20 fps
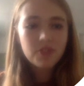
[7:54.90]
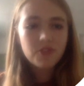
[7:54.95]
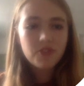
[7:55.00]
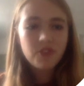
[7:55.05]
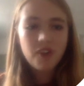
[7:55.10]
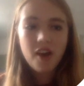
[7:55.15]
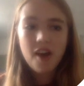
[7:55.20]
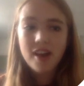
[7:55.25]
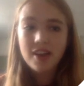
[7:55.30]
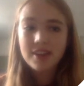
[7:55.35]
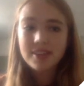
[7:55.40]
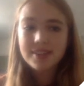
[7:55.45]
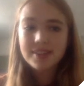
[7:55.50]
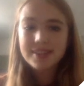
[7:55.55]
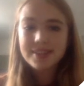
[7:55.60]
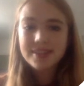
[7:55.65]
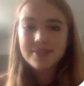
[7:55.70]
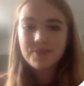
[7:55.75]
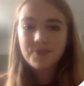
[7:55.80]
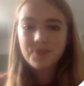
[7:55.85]

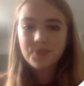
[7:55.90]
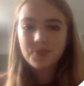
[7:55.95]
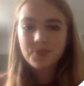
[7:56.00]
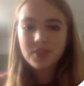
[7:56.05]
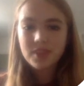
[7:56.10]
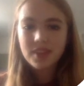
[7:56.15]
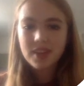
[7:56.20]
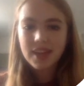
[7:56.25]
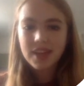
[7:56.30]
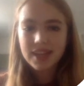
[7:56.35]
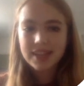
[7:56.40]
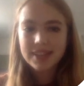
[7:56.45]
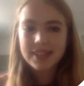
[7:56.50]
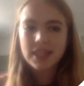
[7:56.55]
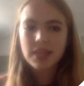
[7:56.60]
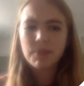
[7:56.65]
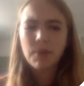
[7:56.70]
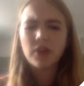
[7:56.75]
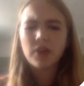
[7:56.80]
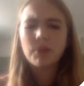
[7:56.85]
First, let's
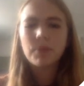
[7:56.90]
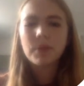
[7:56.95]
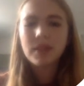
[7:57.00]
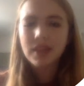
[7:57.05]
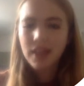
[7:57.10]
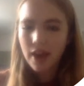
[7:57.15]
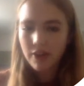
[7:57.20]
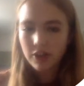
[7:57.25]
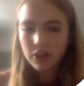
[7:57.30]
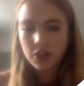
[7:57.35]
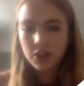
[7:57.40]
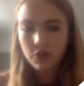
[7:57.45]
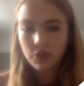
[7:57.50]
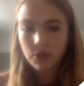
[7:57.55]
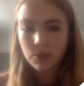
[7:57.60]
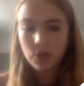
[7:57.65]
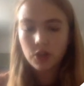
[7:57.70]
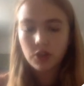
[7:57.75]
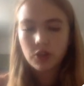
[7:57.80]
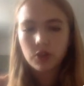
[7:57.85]
think about the polarity of
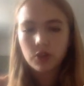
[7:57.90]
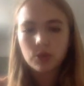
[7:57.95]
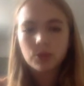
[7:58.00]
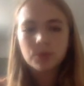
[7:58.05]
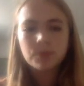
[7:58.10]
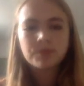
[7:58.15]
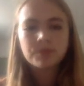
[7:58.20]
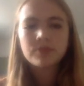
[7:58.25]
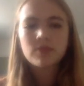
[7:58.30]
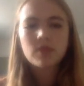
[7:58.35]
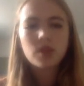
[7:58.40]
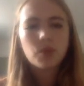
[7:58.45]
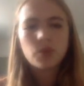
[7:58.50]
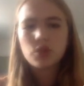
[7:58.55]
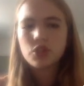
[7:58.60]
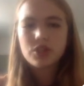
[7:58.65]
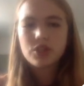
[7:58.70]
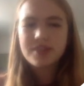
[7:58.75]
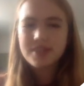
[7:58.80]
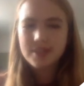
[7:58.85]
the molecule.
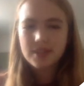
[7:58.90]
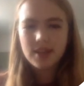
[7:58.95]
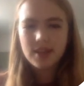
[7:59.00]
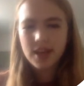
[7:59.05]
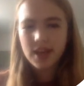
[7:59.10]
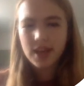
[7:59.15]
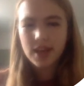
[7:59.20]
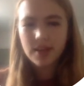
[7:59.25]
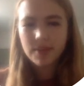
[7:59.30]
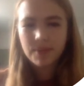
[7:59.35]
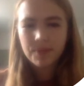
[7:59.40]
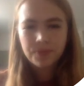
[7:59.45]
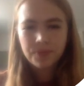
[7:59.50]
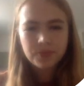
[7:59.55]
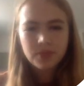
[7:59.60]
What do you see here?